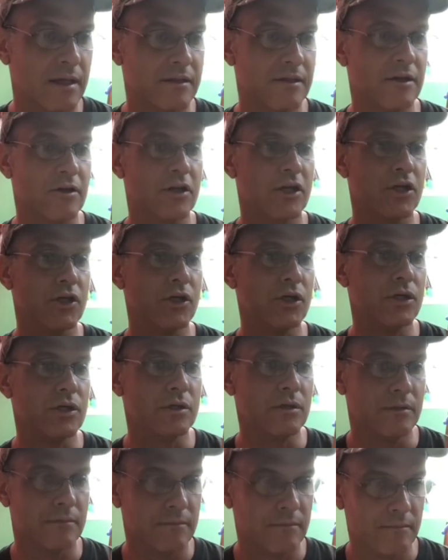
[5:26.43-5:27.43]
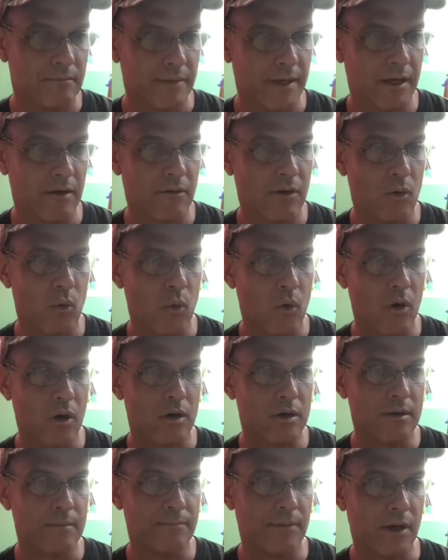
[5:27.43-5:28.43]
"They're good," Mara
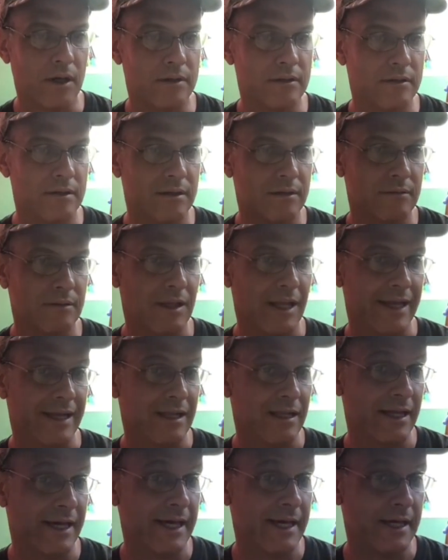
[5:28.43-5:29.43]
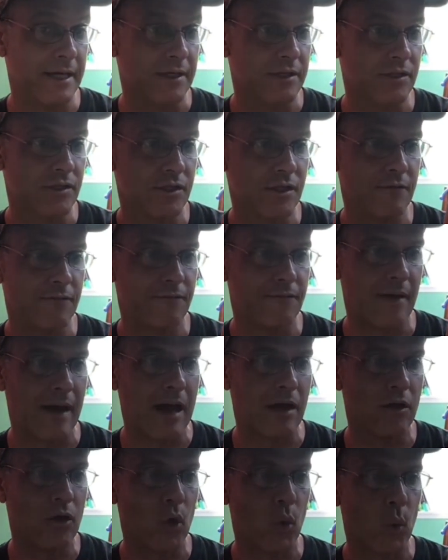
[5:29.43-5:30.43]
warned, but like Leia, she
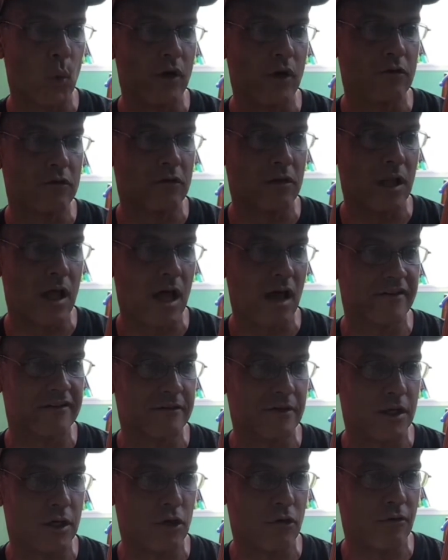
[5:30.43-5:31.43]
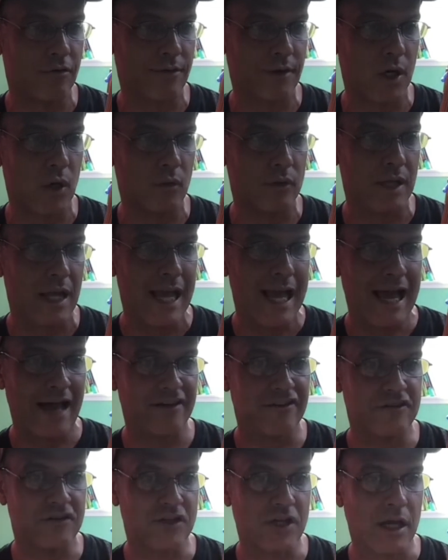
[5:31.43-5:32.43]
found her words lost in her throat
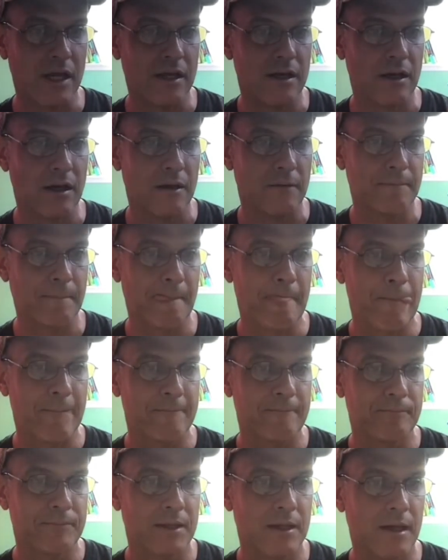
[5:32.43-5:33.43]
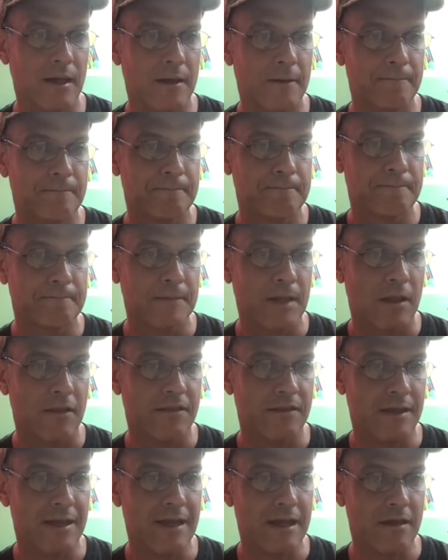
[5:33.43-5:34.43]
as Jaina
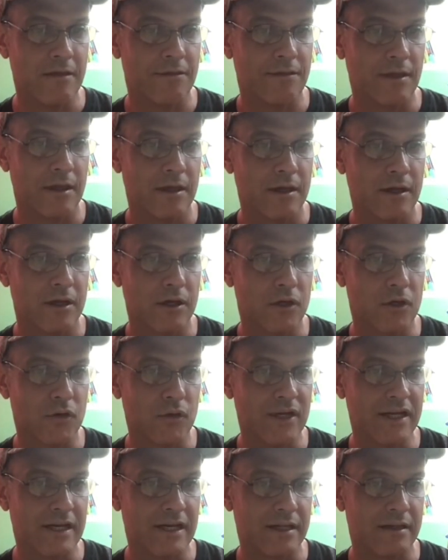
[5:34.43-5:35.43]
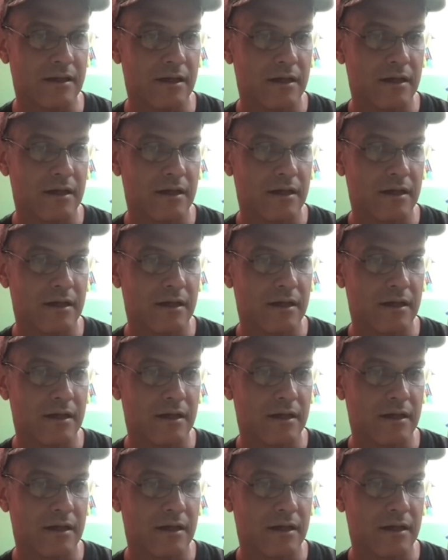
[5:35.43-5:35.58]
teeth greeted